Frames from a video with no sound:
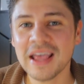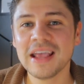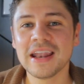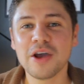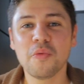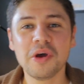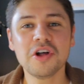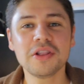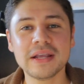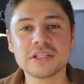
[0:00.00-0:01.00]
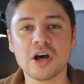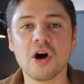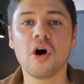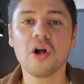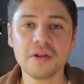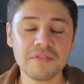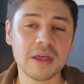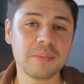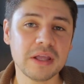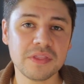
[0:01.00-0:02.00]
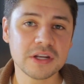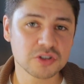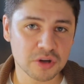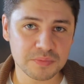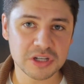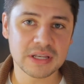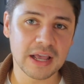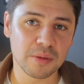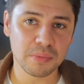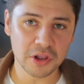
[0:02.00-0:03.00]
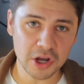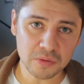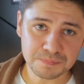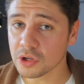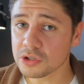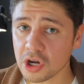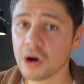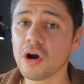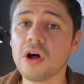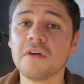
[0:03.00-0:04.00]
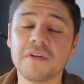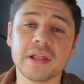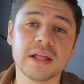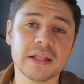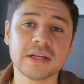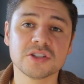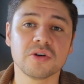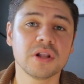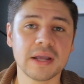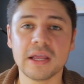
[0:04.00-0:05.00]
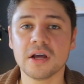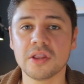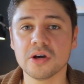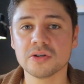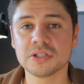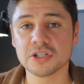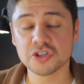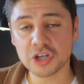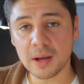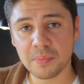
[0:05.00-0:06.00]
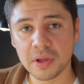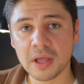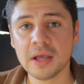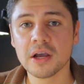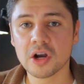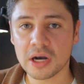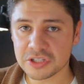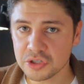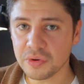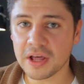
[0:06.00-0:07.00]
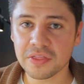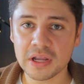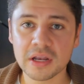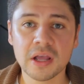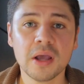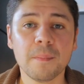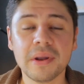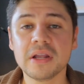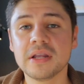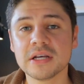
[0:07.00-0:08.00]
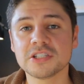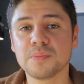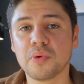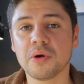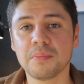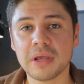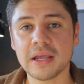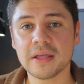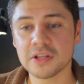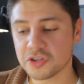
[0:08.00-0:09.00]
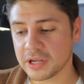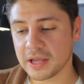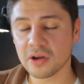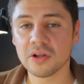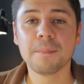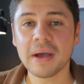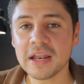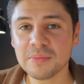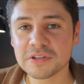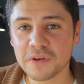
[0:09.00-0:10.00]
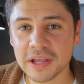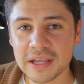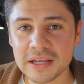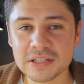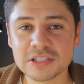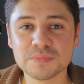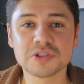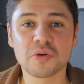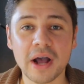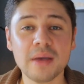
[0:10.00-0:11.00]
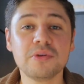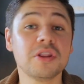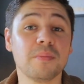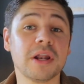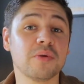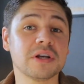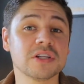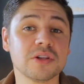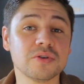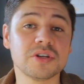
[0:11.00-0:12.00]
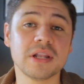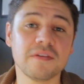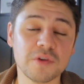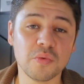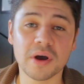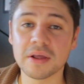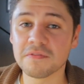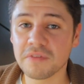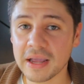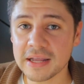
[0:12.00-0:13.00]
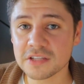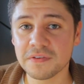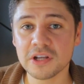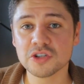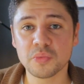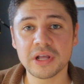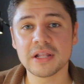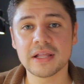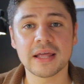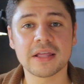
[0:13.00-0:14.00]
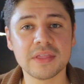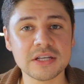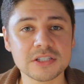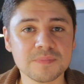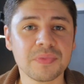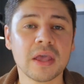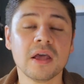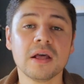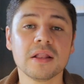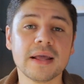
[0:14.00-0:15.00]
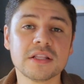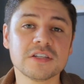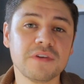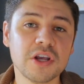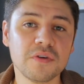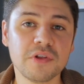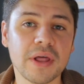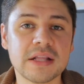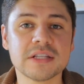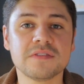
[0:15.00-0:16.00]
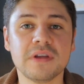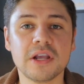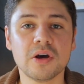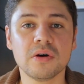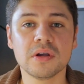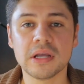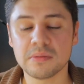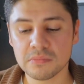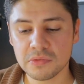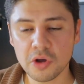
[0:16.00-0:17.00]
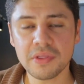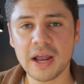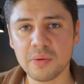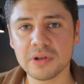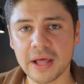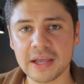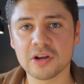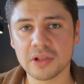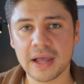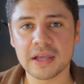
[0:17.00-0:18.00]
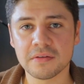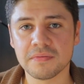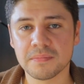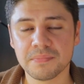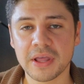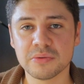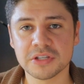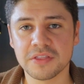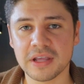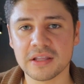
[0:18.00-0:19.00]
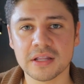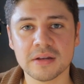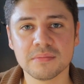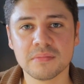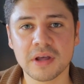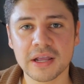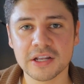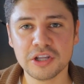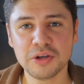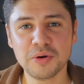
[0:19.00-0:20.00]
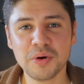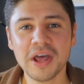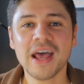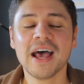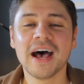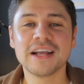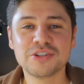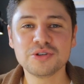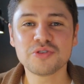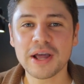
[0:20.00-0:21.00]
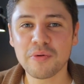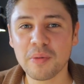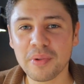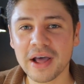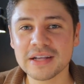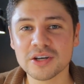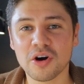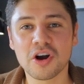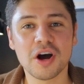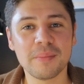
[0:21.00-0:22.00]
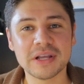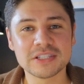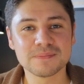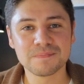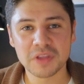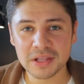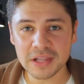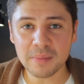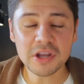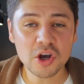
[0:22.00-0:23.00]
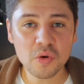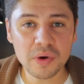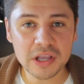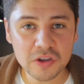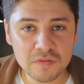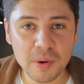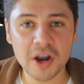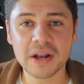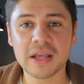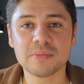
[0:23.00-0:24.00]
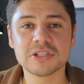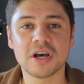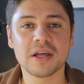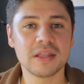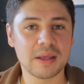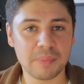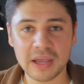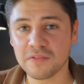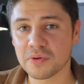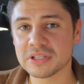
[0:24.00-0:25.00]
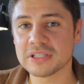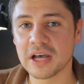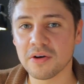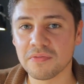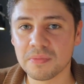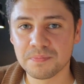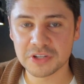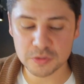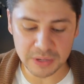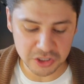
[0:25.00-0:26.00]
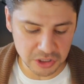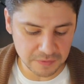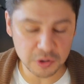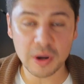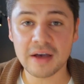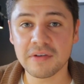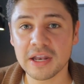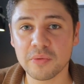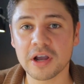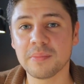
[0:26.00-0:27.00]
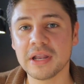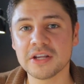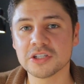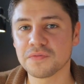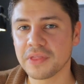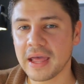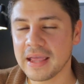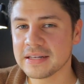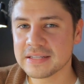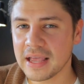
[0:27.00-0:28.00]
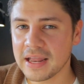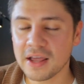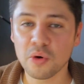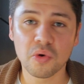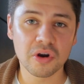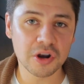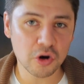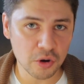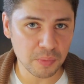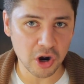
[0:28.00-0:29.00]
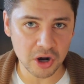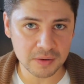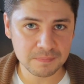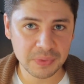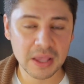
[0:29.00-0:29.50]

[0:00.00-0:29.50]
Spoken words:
and I will link to all of them in the description down below. Those are all affiliate links, so clicking on those to shop cost you nothing, but it does support me and the channel. My name is Frankie. Subscribe to The Money Resolution if you want finance videos weekly like this. Like this video if you like this video, and know that I would like your like if that was a thing that I could do. I do try to reply to all comments. Let me know what you've bought on Amazon that paid for itself, especially if you have any recommendations for that antenna or an herb garden.